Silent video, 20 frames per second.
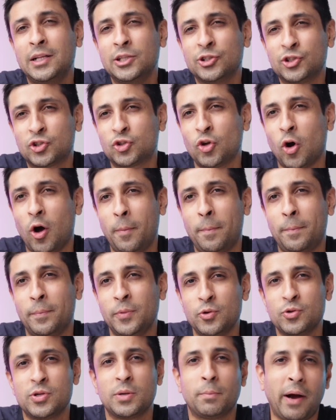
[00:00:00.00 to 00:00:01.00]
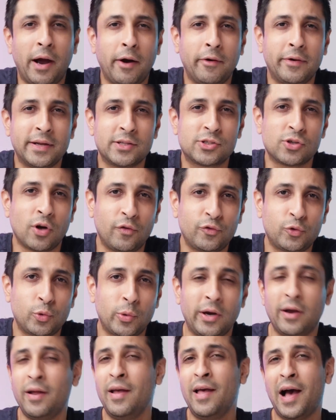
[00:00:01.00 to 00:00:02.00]
stop using pirated
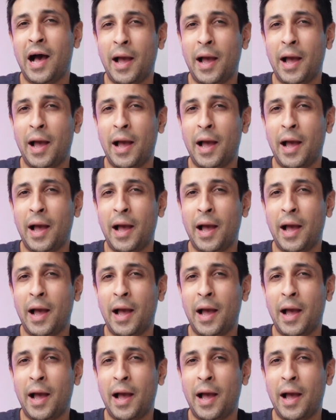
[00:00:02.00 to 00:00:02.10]
software.